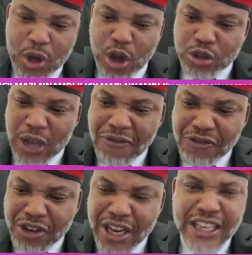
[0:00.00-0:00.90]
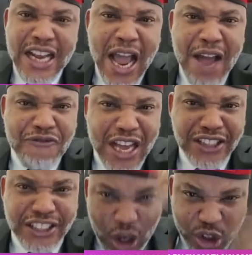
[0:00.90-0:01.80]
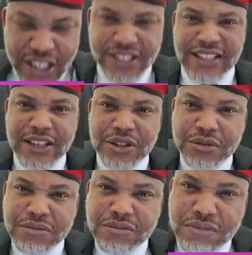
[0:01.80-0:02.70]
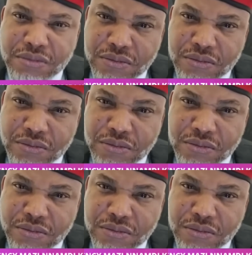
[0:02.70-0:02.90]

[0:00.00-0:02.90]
because you have greed, envy, and jealousy inside you.